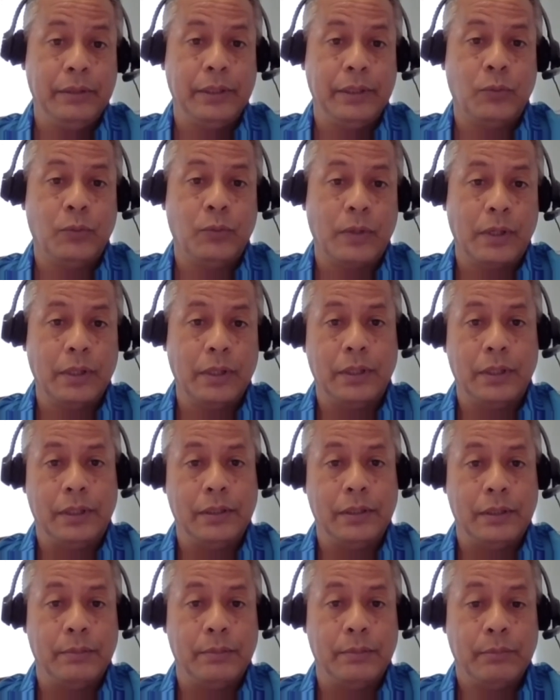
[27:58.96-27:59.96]
work and
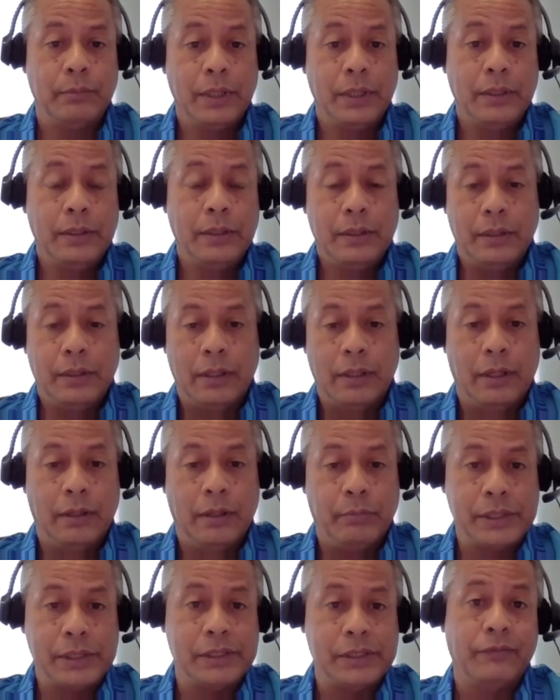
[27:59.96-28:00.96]
the uh,
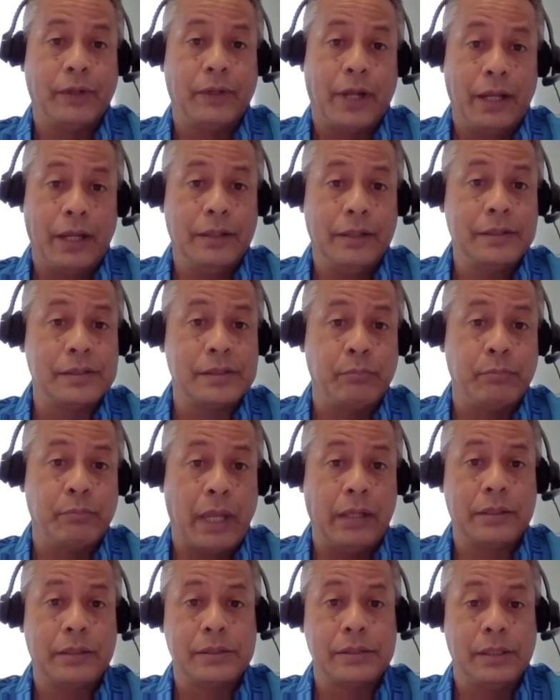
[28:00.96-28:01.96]
Pacific Islands
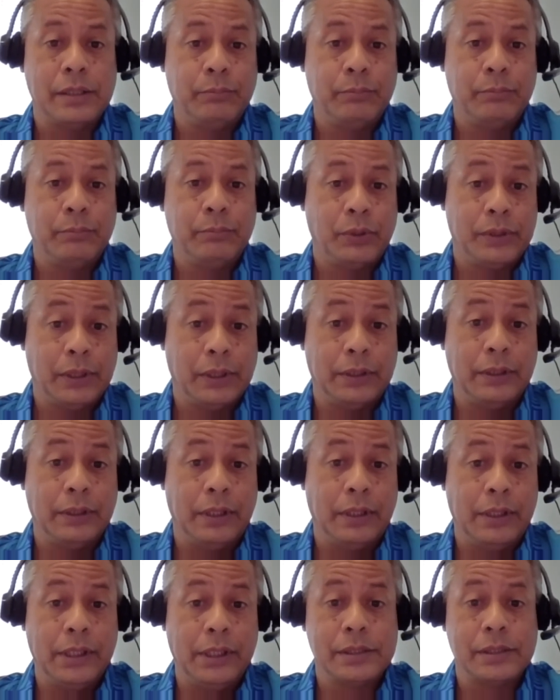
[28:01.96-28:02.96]
Managed and Protected
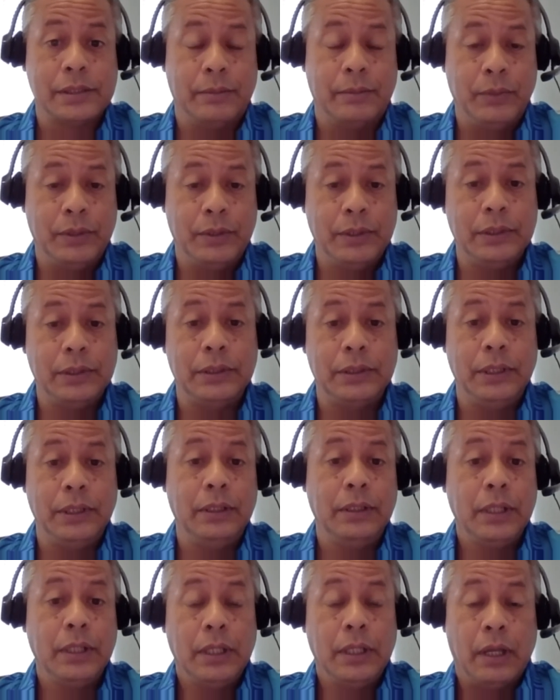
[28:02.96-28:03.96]
Areas Community.
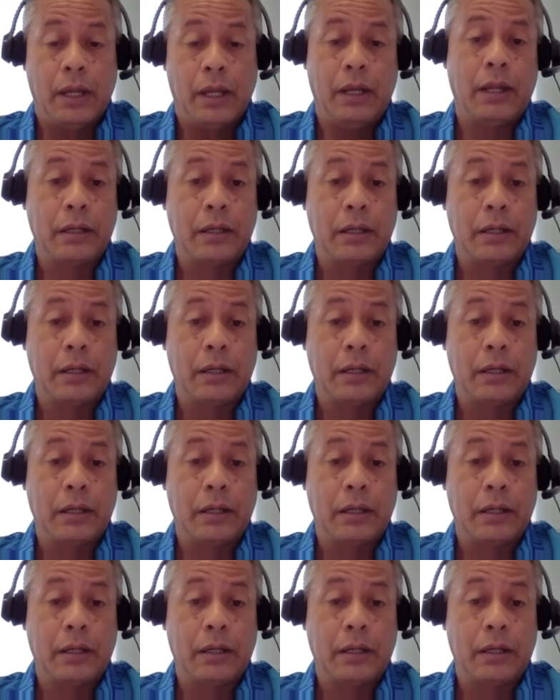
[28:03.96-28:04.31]
A lot of